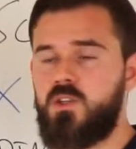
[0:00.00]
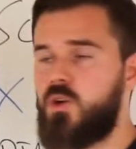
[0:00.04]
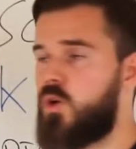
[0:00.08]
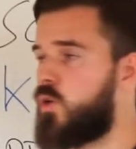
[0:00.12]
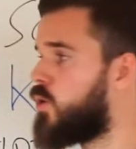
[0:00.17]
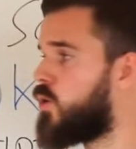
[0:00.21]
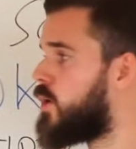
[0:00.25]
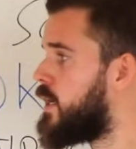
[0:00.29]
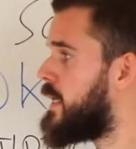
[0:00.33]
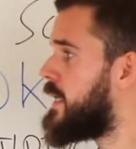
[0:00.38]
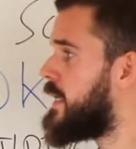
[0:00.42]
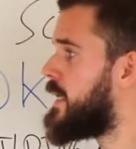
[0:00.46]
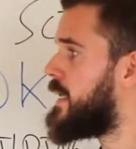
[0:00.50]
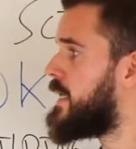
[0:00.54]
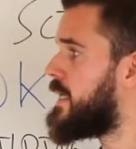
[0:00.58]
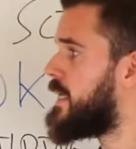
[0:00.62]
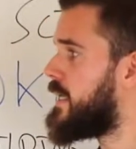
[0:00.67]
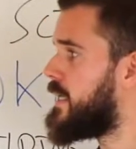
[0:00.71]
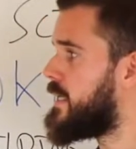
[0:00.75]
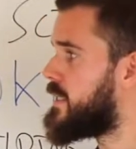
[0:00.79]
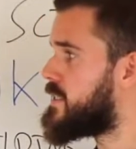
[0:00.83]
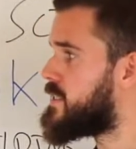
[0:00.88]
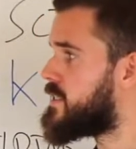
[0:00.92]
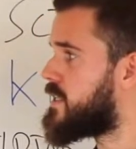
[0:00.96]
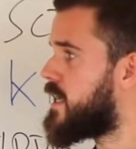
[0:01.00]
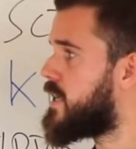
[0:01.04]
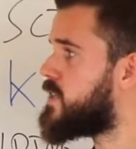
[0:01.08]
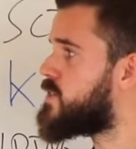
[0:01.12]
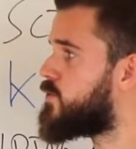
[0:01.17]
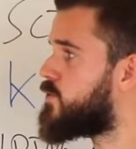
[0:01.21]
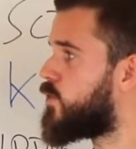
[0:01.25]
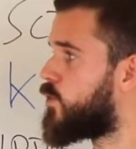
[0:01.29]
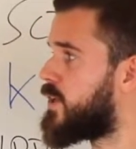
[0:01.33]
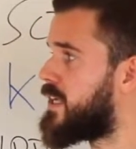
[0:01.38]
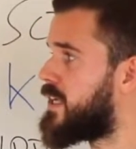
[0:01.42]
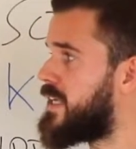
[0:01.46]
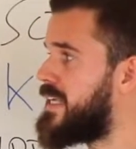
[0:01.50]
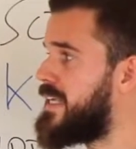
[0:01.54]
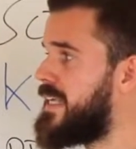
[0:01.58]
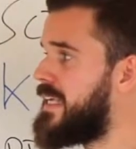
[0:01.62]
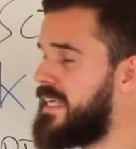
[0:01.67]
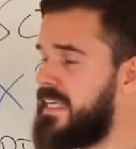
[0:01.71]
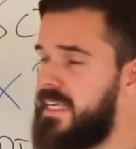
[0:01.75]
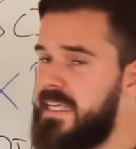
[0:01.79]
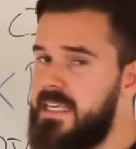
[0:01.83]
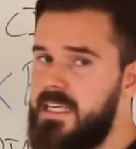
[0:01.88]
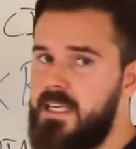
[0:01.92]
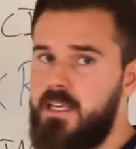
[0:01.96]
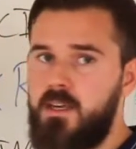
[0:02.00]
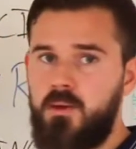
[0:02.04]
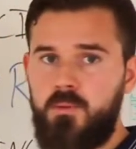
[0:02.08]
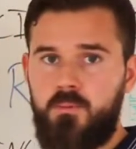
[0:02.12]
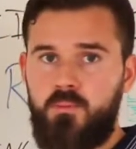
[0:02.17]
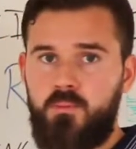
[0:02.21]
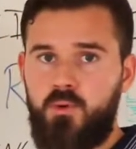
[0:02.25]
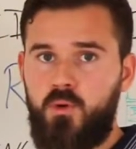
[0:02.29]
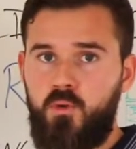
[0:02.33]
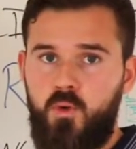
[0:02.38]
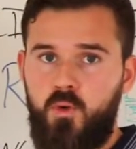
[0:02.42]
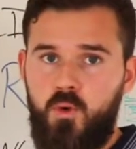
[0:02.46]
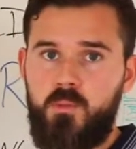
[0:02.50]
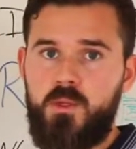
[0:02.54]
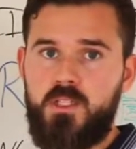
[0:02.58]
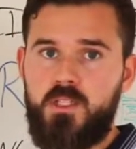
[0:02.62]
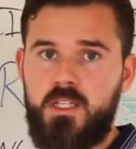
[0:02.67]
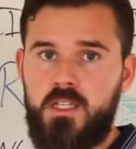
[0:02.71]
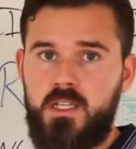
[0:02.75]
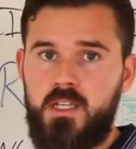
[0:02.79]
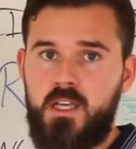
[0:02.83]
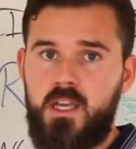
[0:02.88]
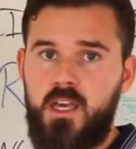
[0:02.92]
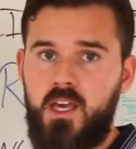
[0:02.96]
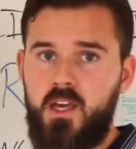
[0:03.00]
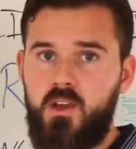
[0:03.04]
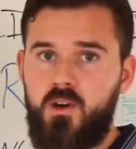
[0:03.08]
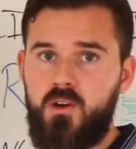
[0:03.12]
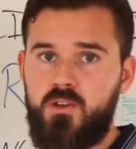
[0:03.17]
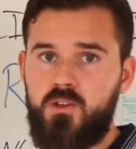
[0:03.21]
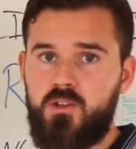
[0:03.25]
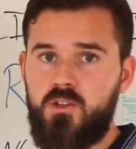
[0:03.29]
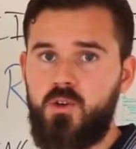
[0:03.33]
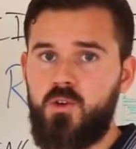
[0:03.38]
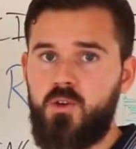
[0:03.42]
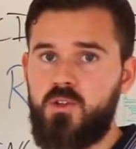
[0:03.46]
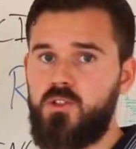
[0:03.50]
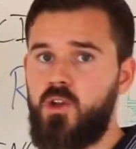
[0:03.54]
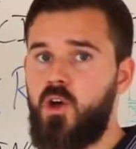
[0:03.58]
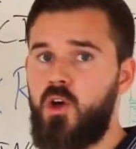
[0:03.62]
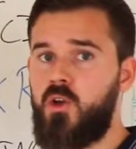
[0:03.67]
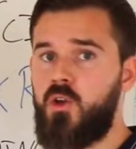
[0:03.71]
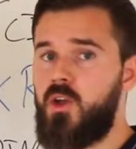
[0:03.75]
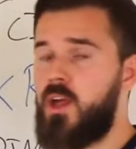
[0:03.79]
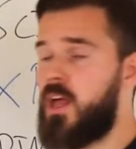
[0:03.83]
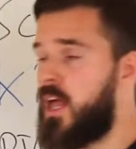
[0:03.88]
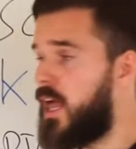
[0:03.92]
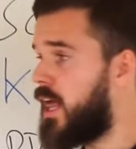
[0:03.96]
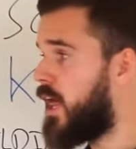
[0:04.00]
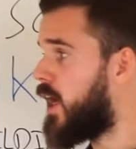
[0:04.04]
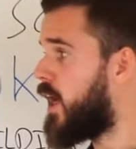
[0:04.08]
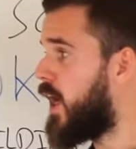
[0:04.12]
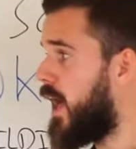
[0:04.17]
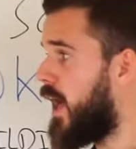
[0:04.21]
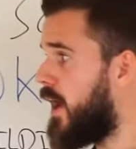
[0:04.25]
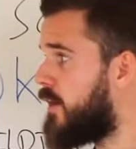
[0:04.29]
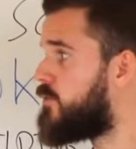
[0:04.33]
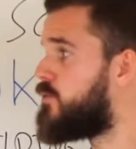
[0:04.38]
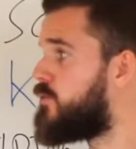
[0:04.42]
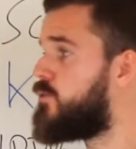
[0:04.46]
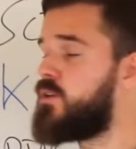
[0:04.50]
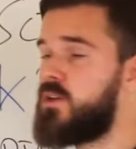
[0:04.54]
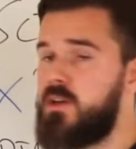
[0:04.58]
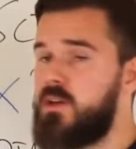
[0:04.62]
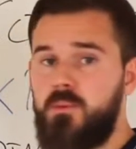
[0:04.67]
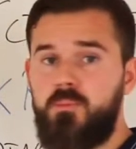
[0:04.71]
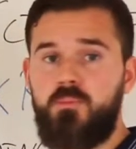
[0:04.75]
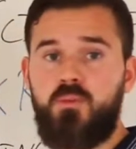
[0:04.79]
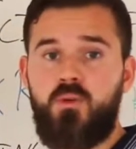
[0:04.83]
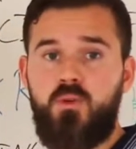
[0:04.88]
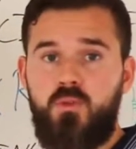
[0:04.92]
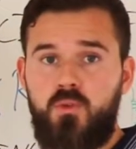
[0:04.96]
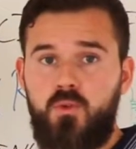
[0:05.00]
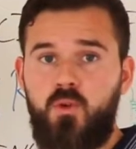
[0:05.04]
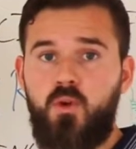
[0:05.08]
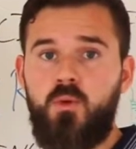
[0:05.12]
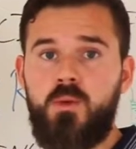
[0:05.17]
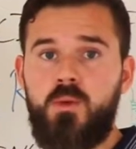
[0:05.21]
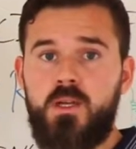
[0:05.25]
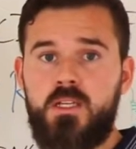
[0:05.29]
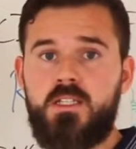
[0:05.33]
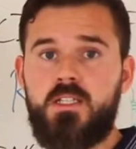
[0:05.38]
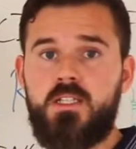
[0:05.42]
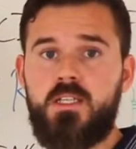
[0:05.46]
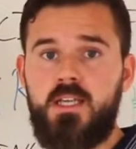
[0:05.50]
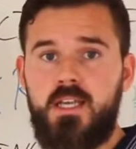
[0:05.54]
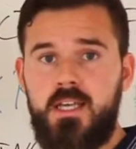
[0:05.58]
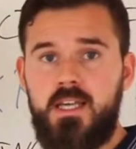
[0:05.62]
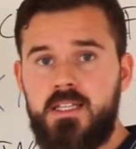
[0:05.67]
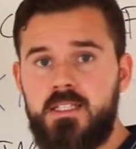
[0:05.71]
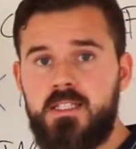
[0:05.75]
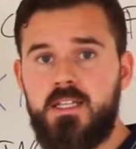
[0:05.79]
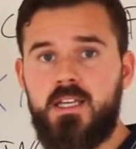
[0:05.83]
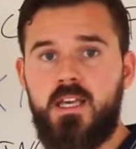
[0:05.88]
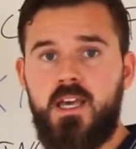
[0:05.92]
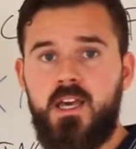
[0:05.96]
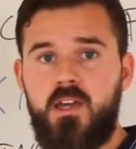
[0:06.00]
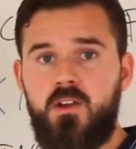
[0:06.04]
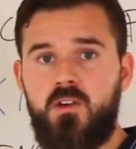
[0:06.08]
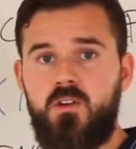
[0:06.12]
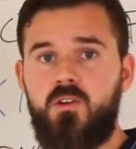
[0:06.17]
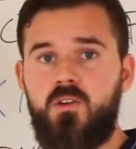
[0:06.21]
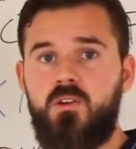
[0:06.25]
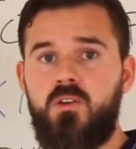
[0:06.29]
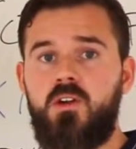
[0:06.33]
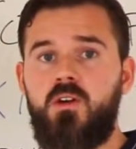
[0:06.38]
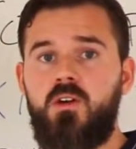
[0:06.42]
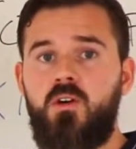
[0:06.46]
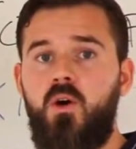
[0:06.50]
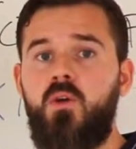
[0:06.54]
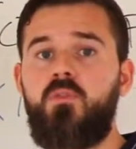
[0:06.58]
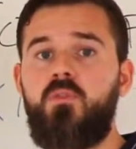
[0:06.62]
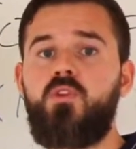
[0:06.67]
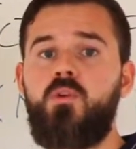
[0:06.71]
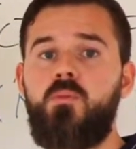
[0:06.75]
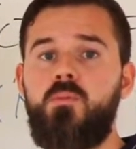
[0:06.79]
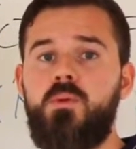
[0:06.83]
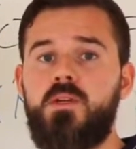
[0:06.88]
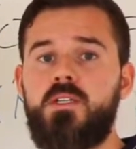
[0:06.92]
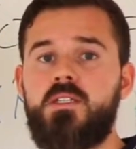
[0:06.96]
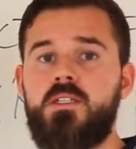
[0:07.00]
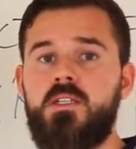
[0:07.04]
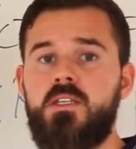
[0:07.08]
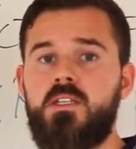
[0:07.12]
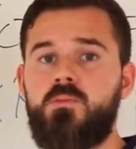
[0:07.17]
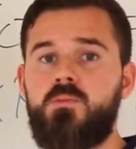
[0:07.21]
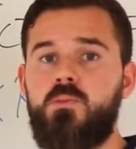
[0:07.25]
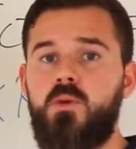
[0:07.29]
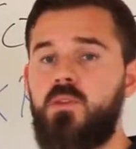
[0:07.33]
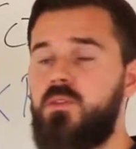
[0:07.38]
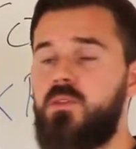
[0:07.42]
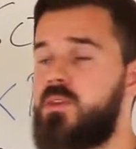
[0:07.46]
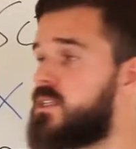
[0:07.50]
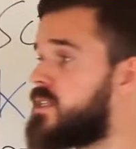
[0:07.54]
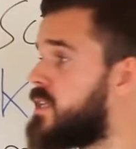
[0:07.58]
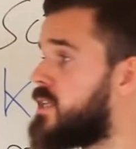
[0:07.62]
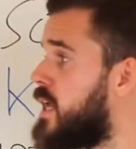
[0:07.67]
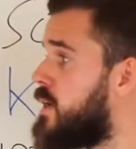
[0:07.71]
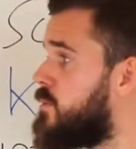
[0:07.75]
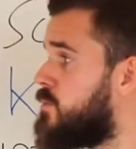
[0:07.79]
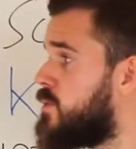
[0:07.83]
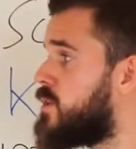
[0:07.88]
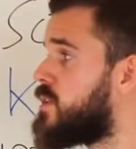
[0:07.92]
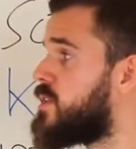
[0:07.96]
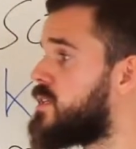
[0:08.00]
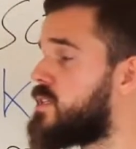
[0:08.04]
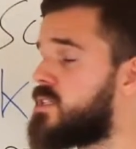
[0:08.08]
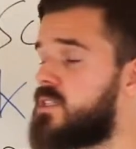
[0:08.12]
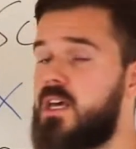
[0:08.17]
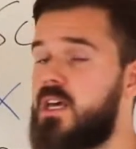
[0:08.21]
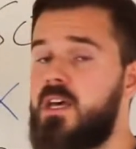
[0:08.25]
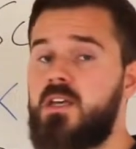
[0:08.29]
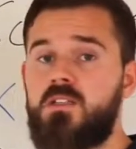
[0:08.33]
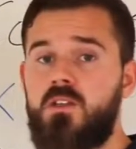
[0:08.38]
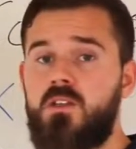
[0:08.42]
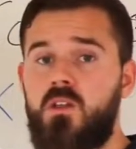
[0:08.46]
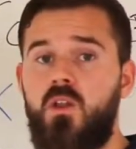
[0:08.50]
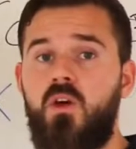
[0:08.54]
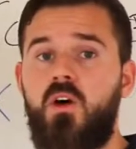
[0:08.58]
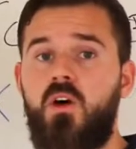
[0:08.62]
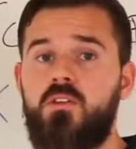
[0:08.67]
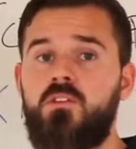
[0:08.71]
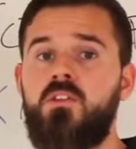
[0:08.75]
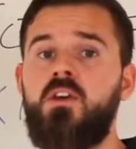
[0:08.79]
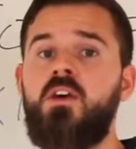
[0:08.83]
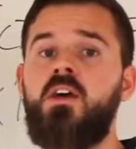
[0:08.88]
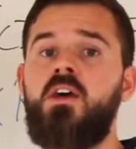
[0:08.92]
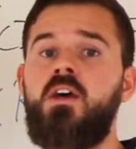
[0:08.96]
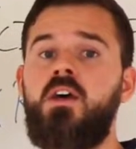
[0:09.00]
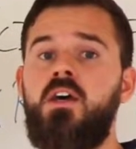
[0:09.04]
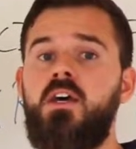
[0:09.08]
So it stands for key performance indicators. It's not every performance indicator of your business, but this name really says a lot.